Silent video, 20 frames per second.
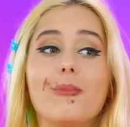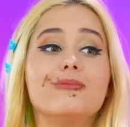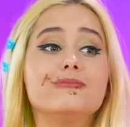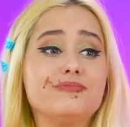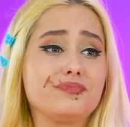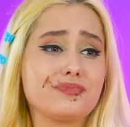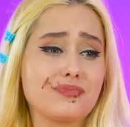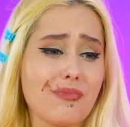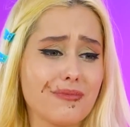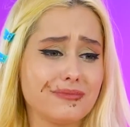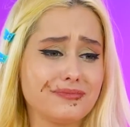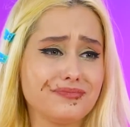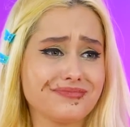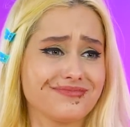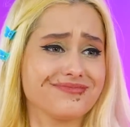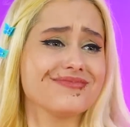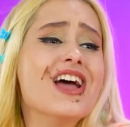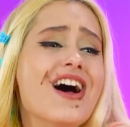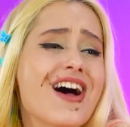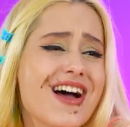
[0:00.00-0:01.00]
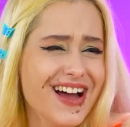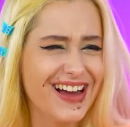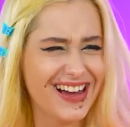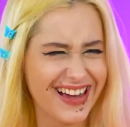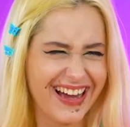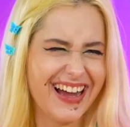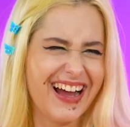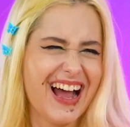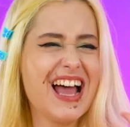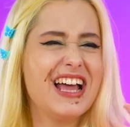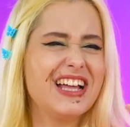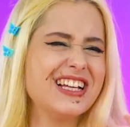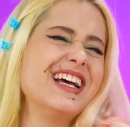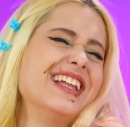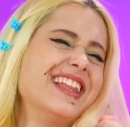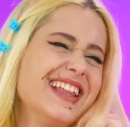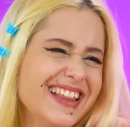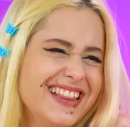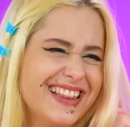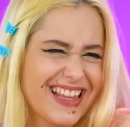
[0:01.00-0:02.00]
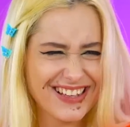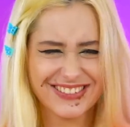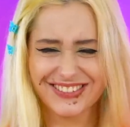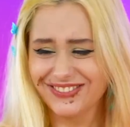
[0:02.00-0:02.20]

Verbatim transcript: Looks like both our friends are happy.